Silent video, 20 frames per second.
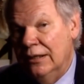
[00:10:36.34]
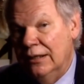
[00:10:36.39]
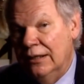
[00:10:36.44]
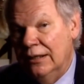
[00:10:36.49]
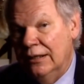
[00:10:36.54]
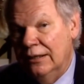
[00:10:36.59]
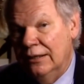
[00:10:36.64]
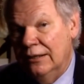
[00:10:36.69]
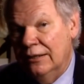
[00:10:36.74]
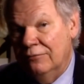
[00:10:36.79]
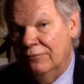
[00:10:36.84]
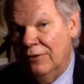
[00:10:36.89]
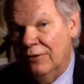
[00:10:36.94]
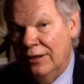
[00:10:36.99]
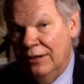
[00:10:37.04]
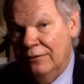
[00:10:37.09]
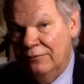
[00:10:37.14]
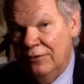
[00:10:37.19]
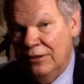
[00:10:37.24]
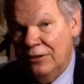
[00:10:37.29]
the
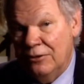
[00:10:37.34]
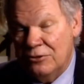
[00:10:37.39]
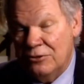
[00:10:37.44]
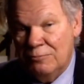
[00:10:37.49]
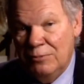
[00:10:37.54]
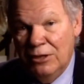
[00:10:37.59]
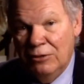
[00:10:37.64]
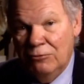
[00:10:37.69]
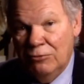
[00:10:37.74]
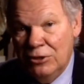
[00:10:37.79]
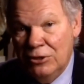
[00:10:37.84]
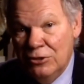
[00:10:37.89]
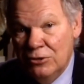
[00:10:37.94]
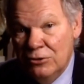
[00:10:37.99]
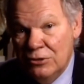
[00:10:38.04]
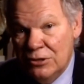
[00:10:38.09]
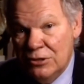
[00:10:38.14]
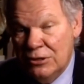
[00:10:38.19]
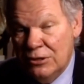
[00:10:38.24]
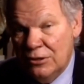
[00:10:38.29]
5 fingers being
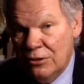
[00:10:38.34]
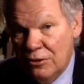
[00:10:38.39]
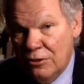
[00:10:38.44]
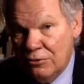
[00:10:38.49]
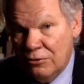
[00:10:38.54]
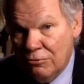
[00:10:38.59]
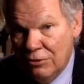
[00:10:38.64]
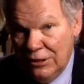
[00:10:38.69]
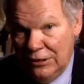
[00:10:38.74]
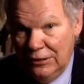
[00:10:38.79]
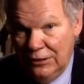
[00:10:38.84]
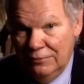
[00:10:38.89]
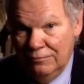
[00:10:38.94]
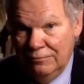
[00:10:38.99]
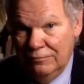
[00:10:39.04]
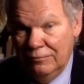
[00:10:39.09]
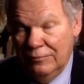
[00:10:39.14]
reduced to 3,